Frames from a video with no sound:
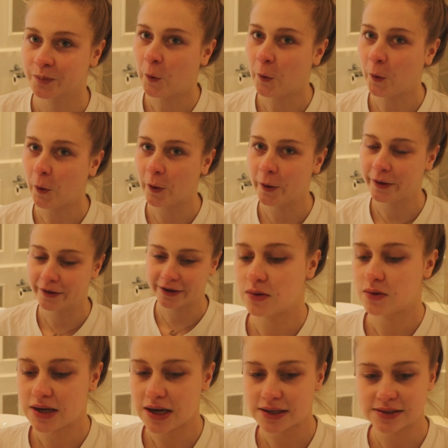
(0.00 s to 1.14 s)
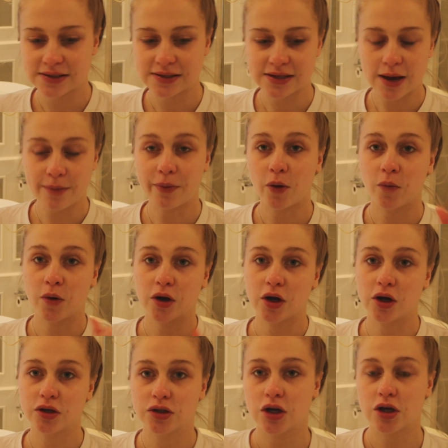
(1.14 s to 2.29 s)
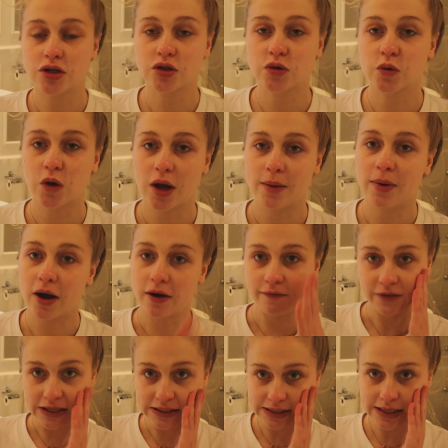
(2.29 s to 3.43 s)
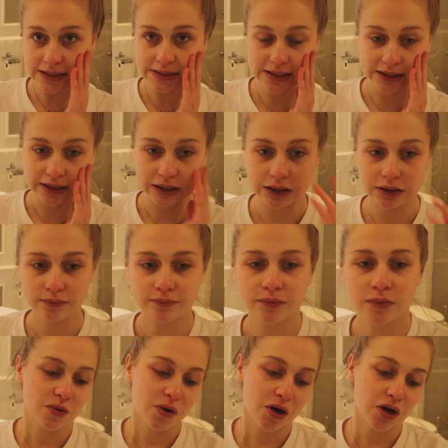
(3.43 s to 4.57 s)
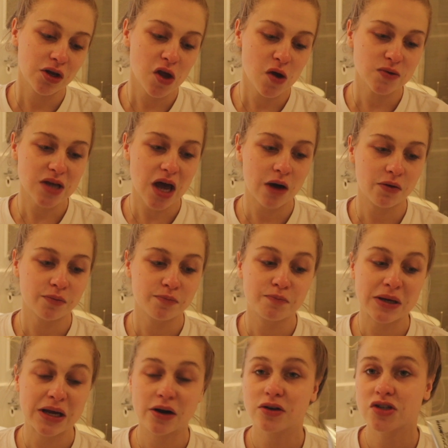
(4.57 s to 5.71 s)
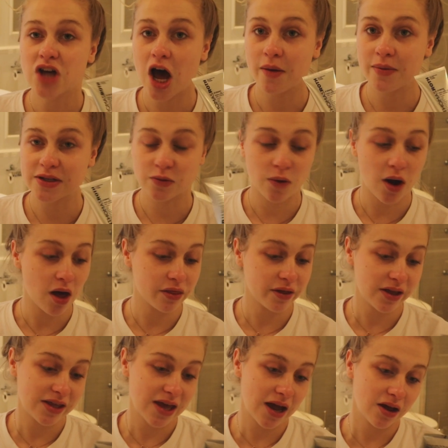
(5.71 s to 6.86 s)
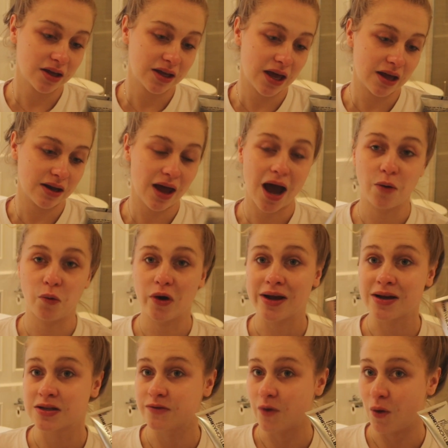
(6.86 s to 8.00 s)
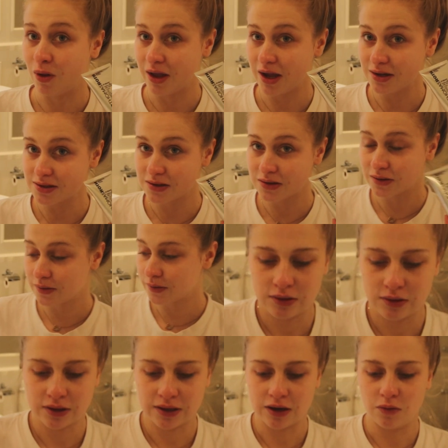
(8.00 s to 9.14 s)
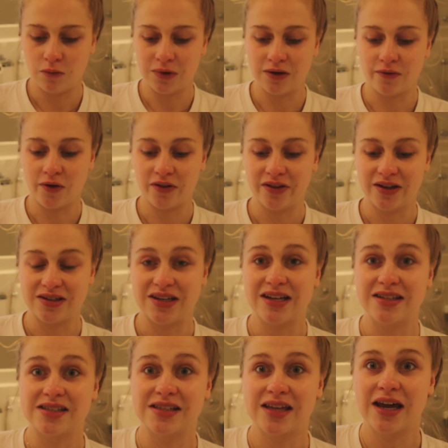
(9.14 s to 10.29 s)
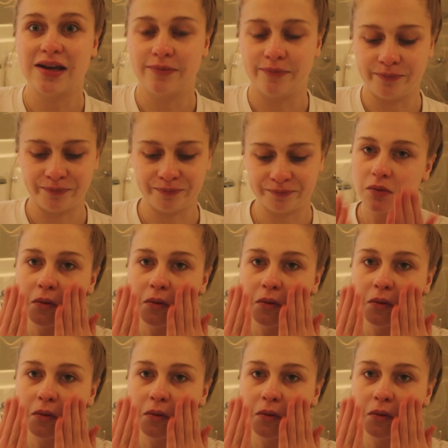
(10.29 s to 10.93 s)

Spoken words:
Whew. So next step, we're gonna scrub our faces clean. So we're gonna use our Peter Thomas Roth, yet again, our exfoliant. Get rid of all the dead skin.